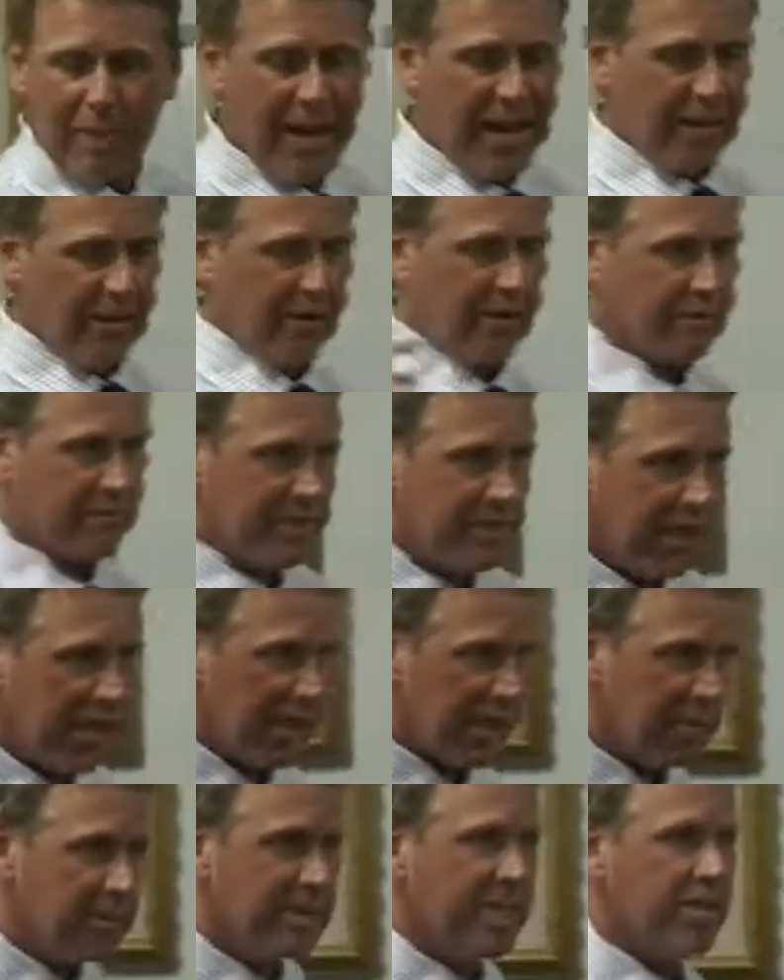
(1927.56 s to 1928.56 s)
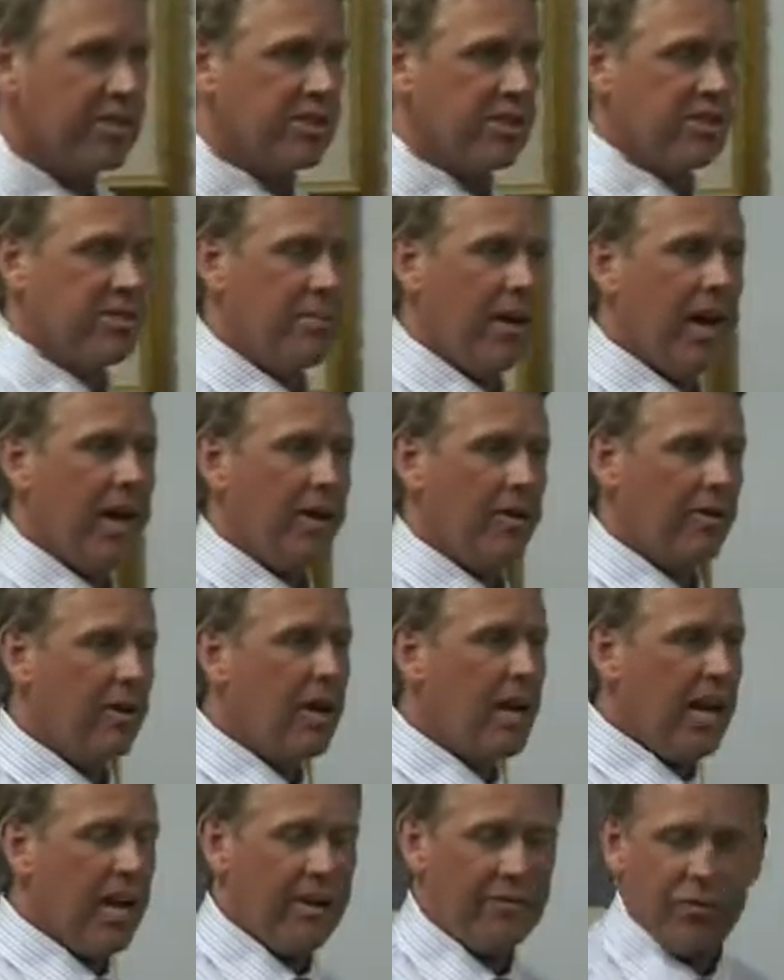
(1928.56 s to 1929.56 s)
Matter. Yeah, limitations of matter.
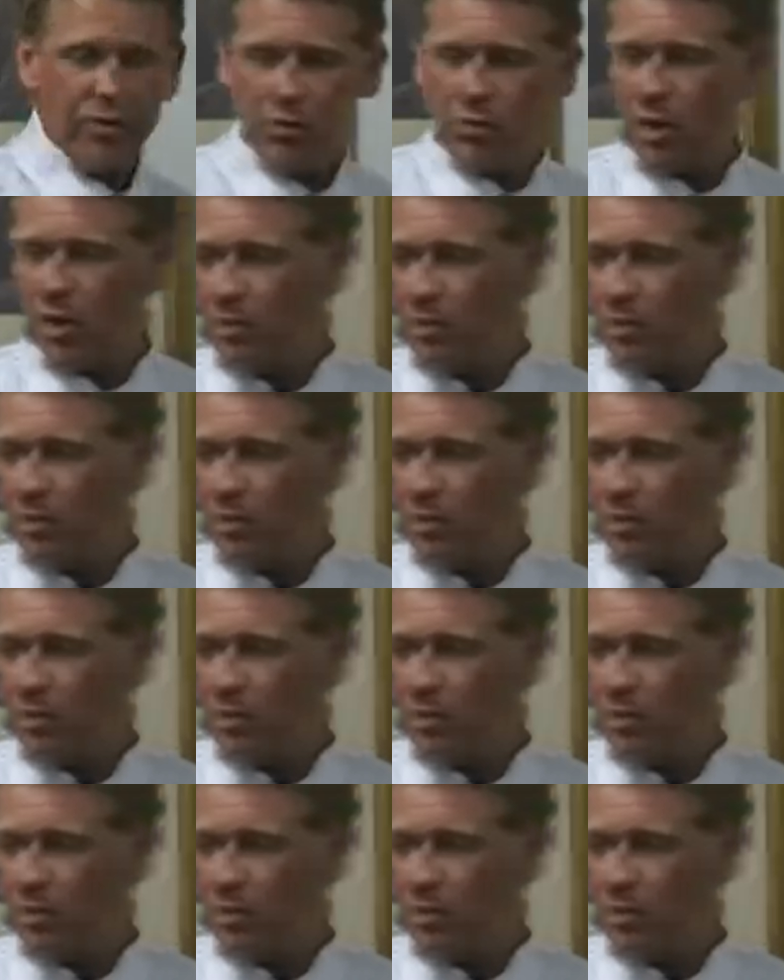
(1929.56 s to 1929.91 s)
If you